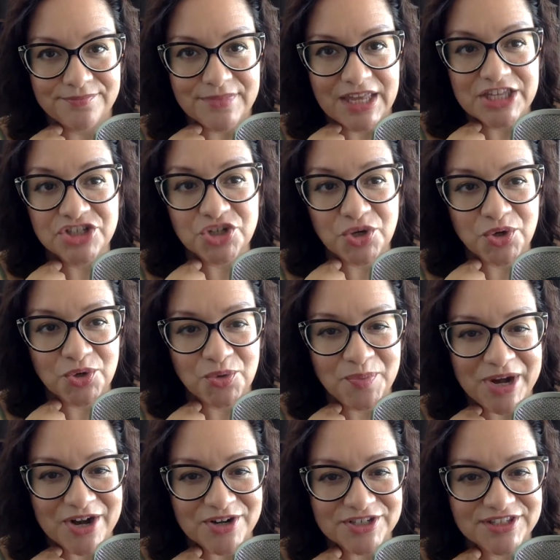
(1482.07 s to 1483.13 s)
internal
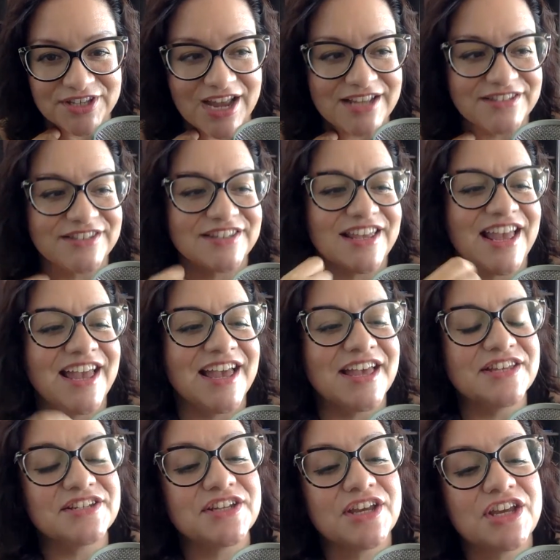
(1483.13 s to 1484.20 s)
parasites.
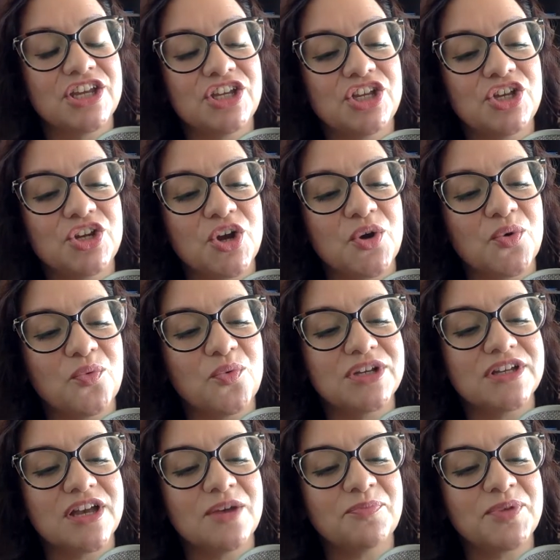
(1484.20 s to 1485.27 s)
And, you know, when
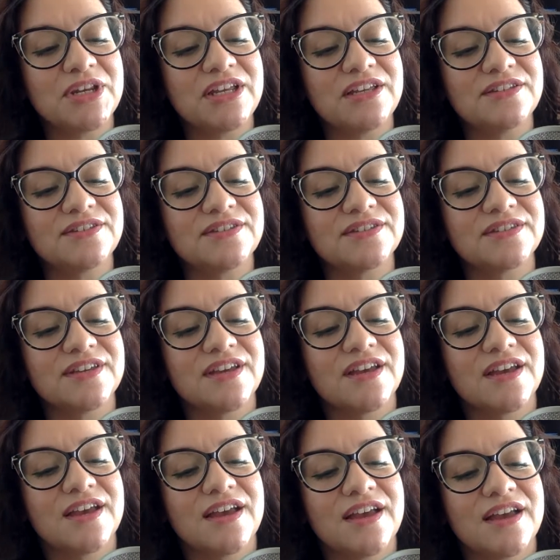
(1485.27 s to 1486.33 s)
companies
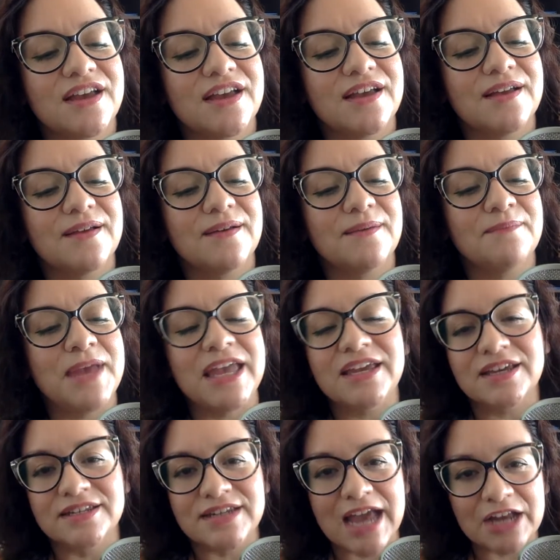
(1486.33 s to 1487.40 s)

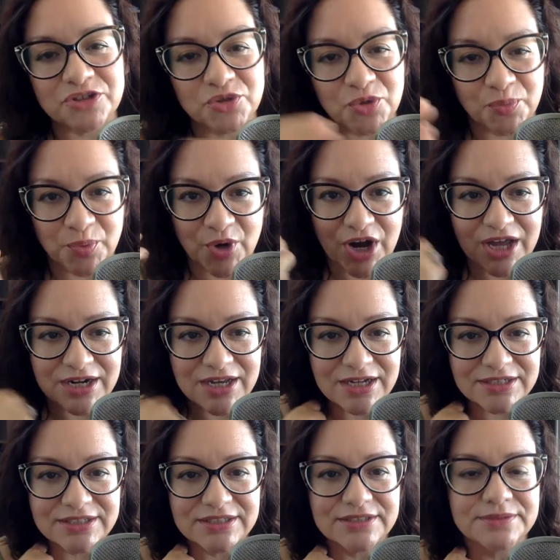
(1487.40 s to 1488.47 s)
make a natural
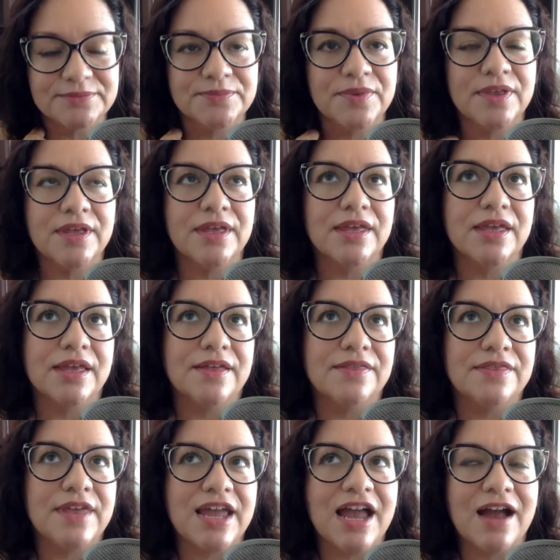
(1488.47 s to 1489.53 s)
product,
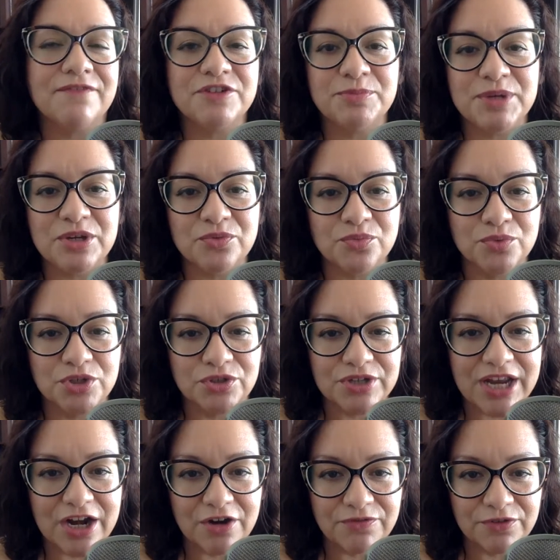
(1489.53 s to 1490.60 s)
they have to be real
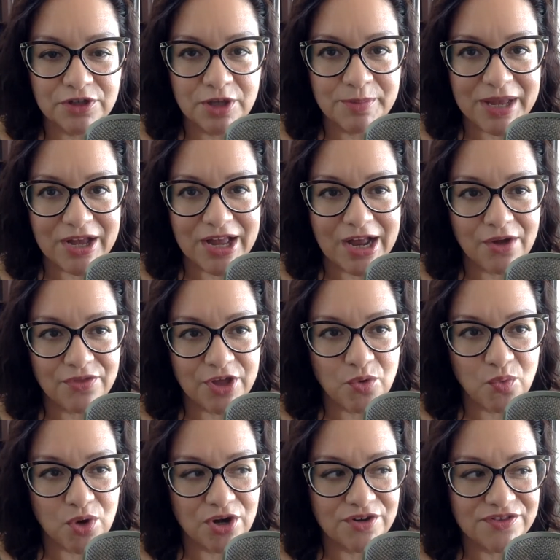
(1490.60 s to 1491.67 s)
careful about how they
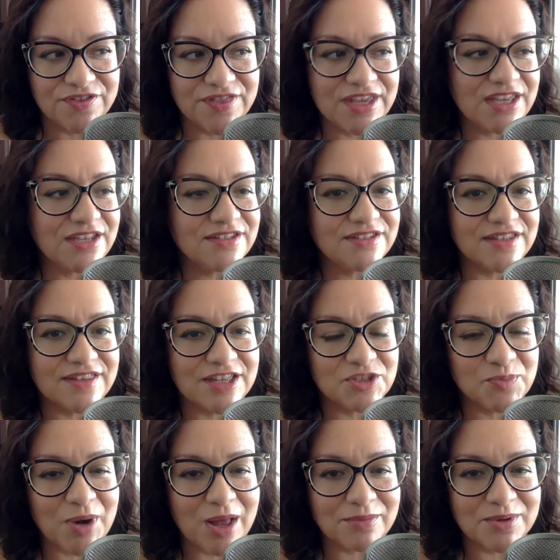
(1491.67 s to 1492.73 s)
word things. And that's
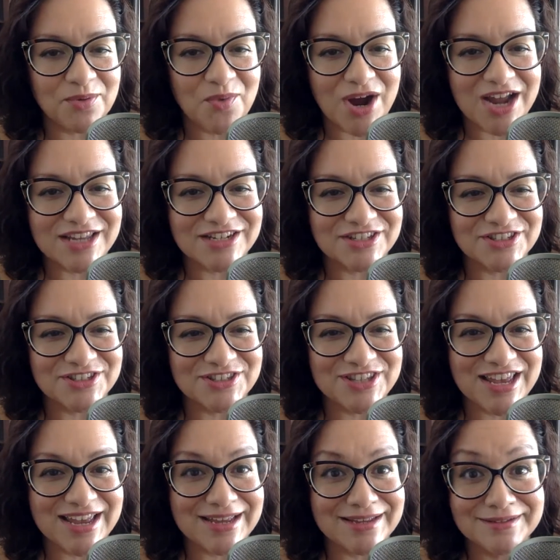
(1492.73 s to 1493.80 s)
probably why it doesn't
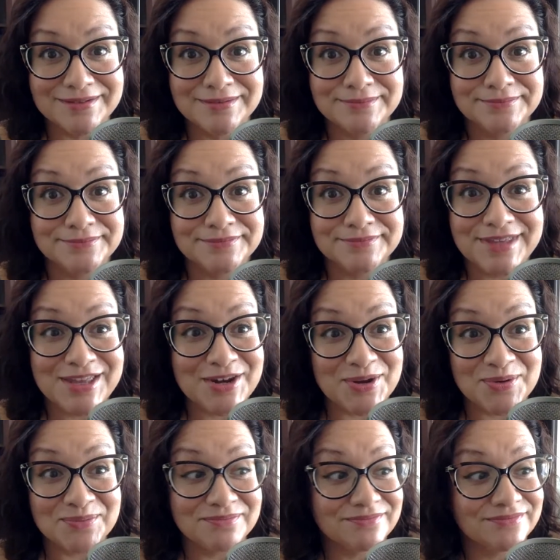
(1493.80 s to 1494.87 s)
say, you
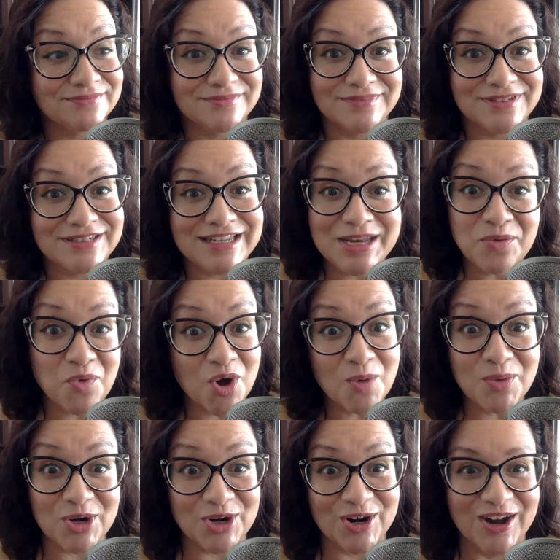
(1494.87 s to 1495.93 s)
know,
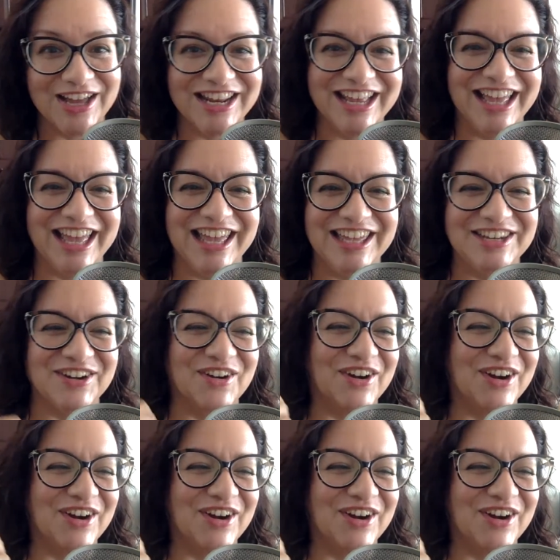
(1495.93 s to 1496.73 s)
dewormer on it